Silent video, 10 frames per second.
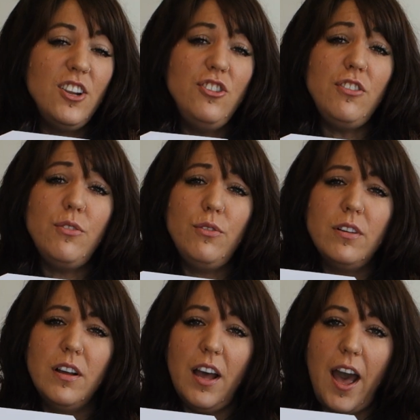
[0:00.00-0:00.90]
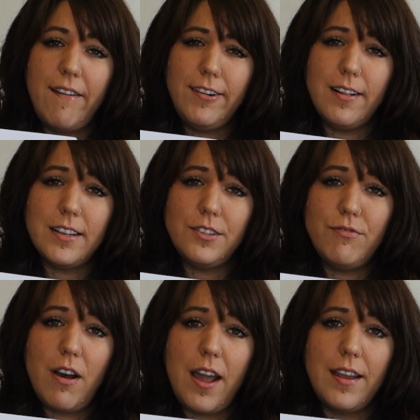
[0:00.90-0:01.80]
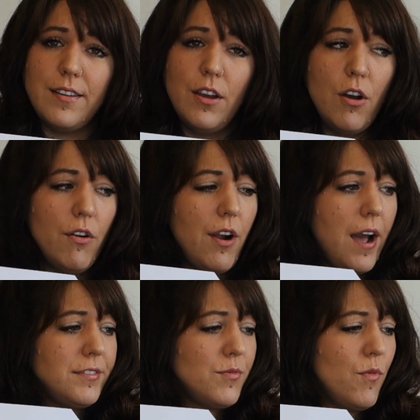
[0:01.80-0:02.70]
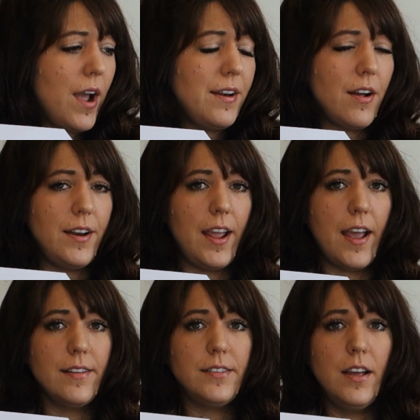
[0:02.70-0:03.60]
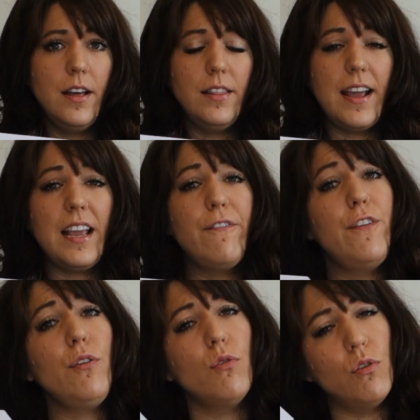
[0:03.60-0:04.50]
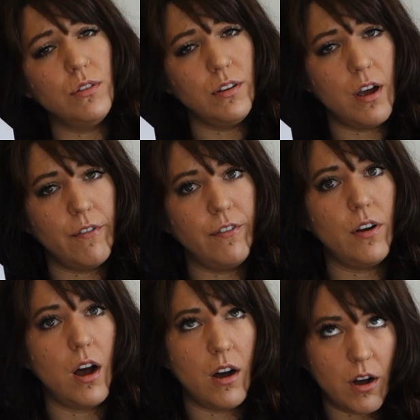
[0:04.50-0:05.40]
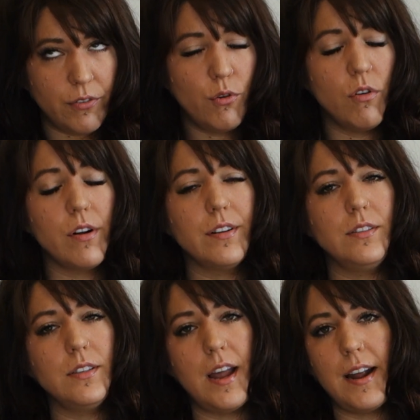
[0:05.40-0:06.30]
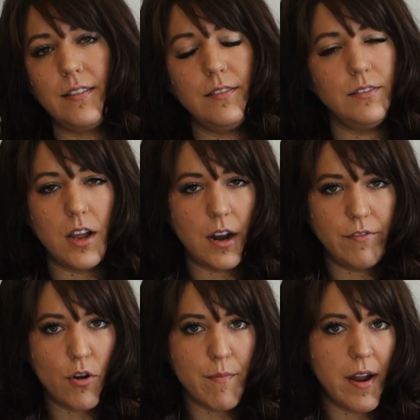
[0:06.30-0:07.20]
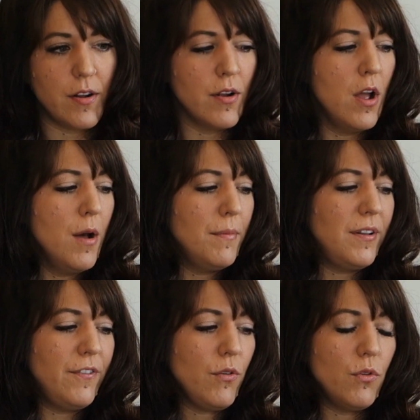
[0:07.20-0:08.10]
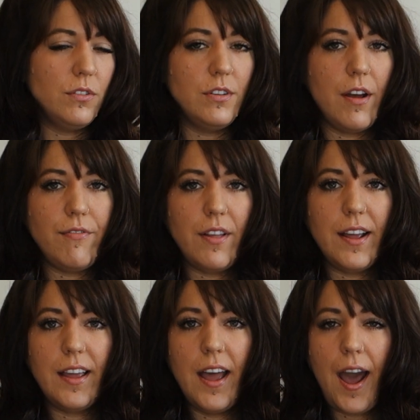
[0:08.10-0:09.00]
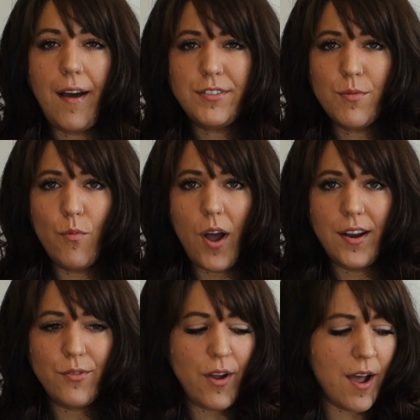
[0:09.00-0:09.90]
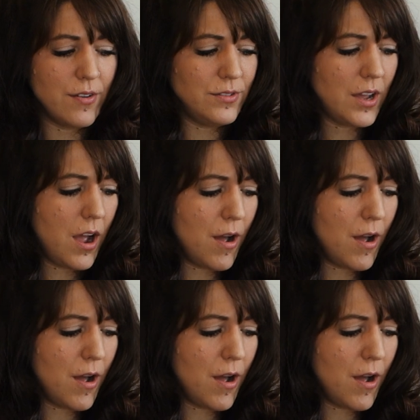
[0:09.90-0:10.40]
do have a glass of wine, or have some wine on hand. Like, if you're old enough, of course, like, not if you're a minor, but if you're old enough, like, have some wine around.